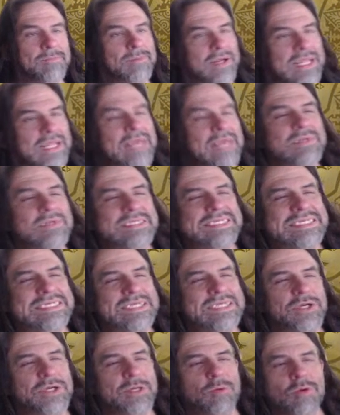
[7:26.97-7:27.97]
But even
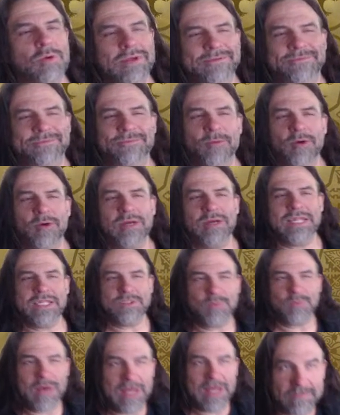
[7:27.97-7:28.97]
still, you're rolling
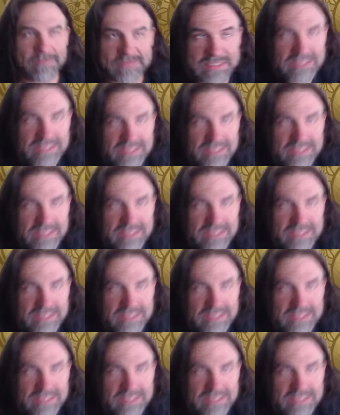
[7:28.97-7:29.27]
4d12s